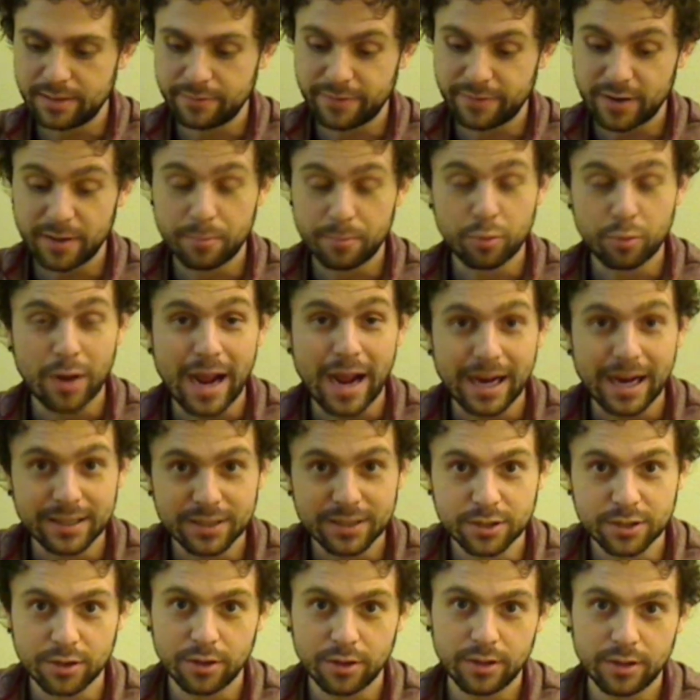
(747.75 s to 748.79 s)
very
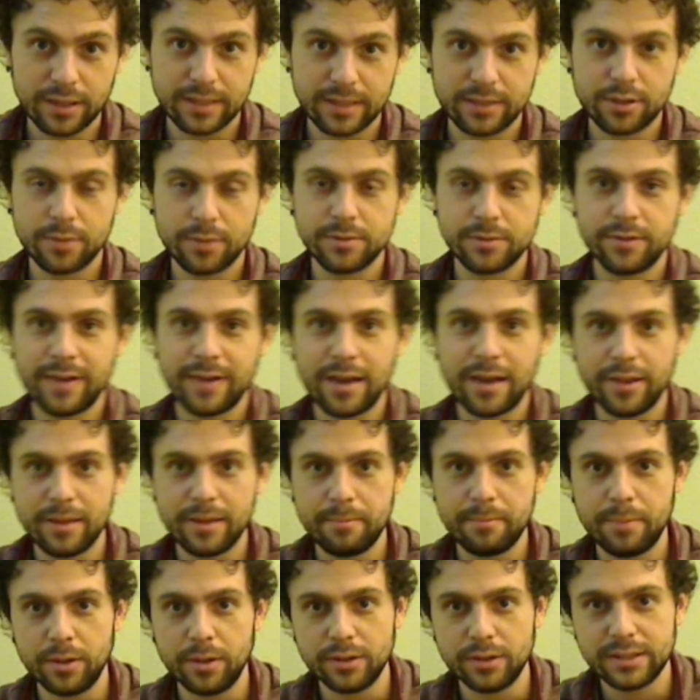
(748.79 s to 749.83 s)
practical in terms of how they
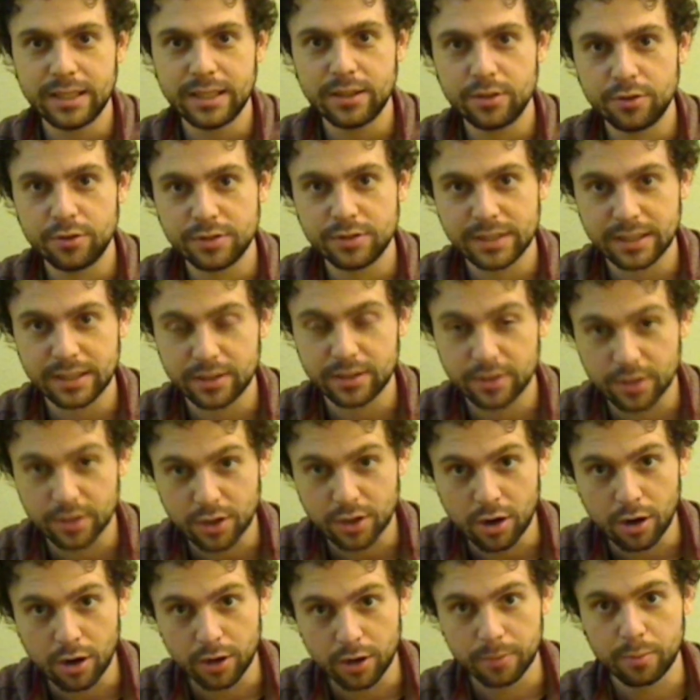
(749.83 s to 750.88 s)
built it using the
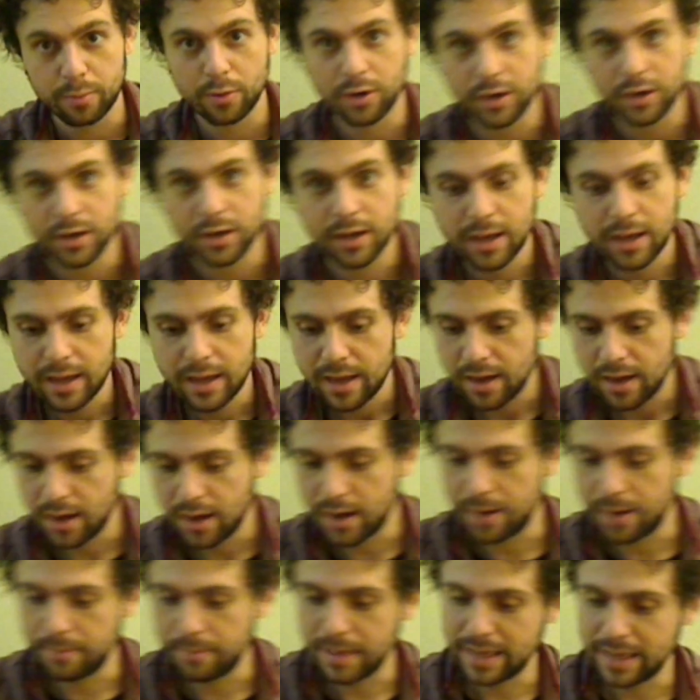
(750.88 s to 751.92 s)
cardboard
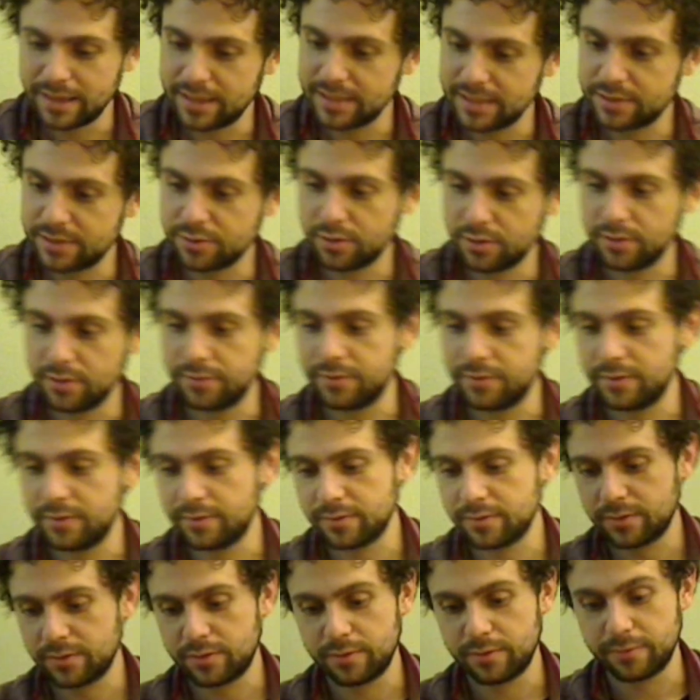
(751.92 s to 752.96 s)
and these sort of
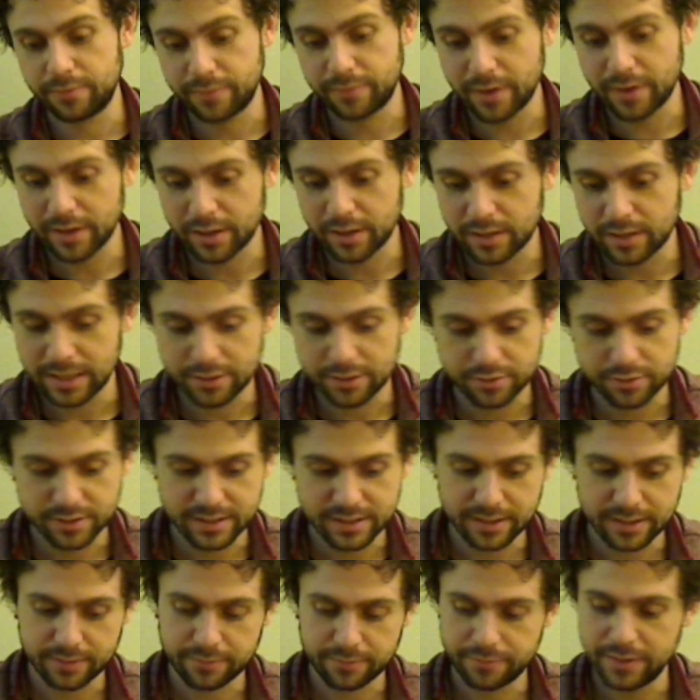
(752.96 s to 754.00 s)
very
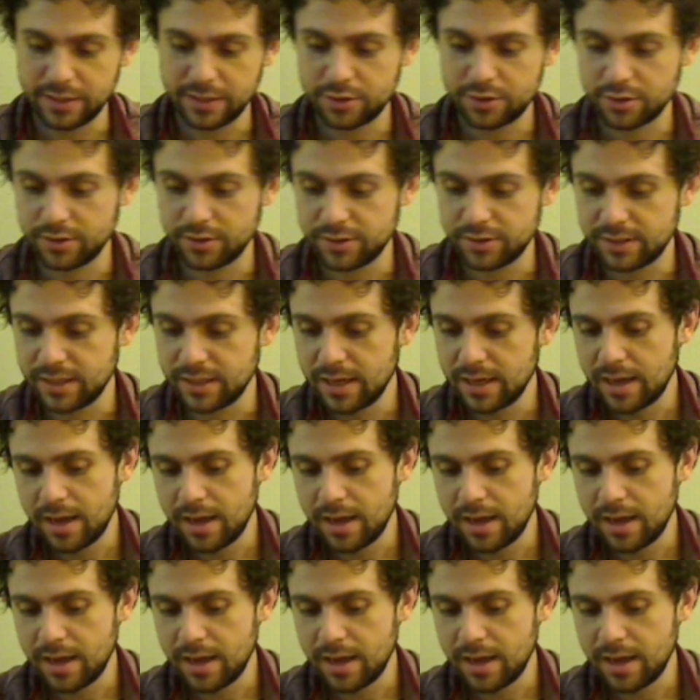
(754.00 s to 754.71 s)
interesting features.